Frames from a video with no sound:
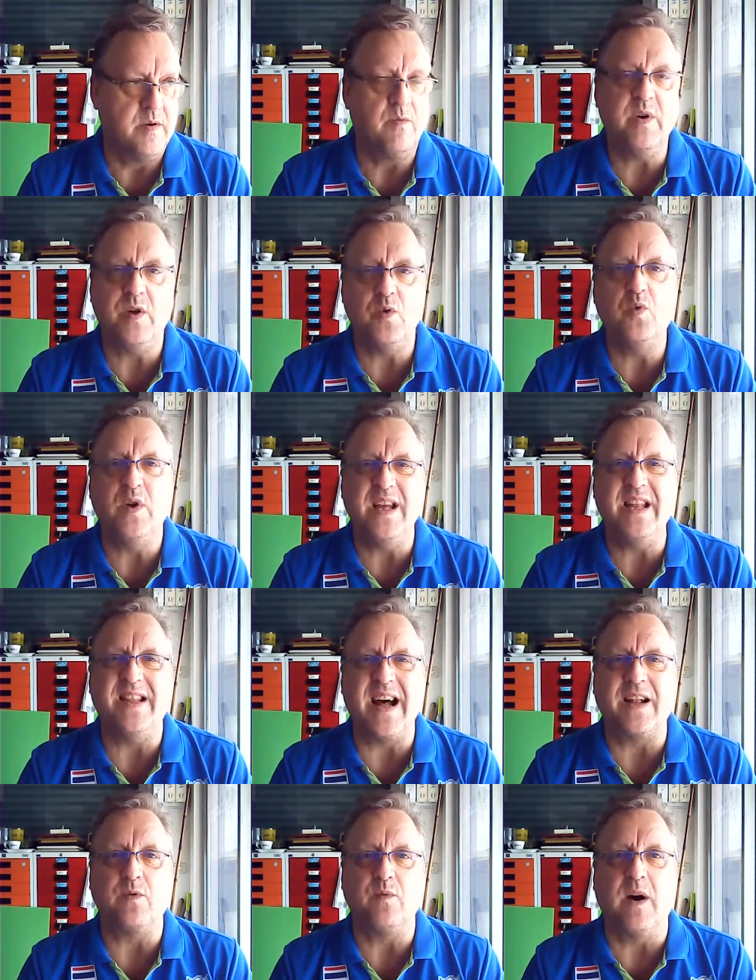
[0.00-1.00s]
we do eat
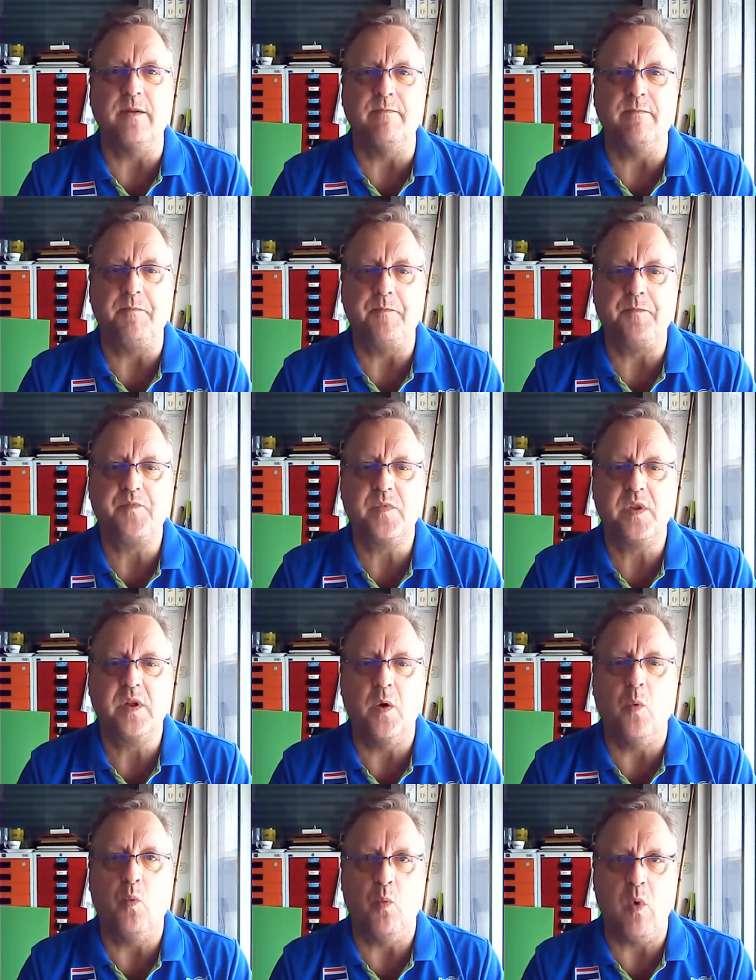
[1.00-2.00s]
that one,
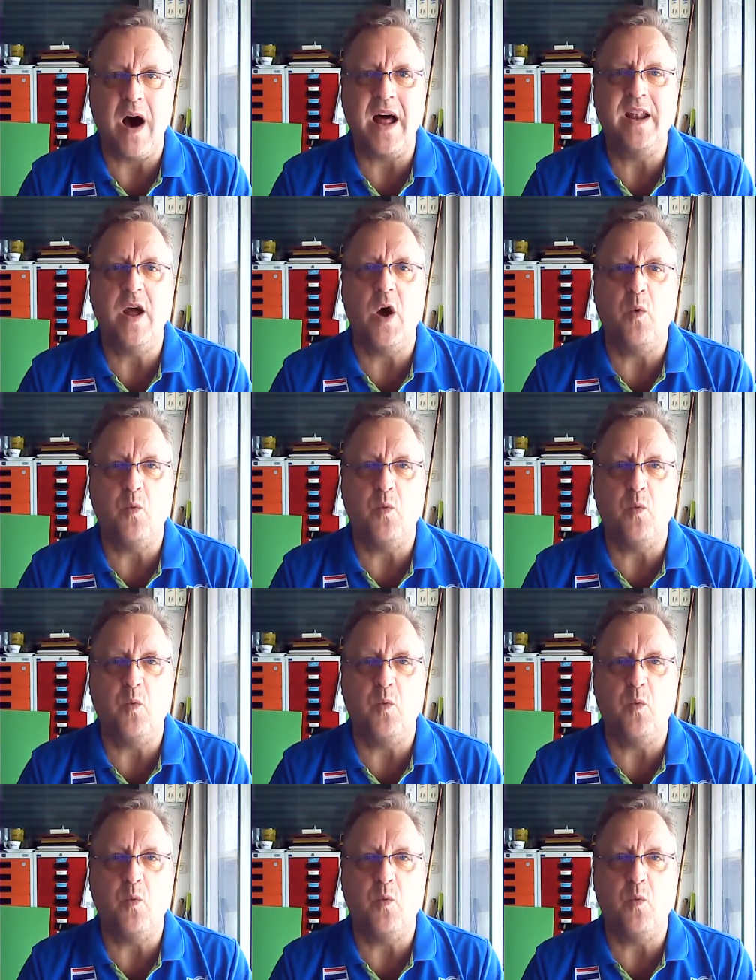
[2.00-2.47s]
one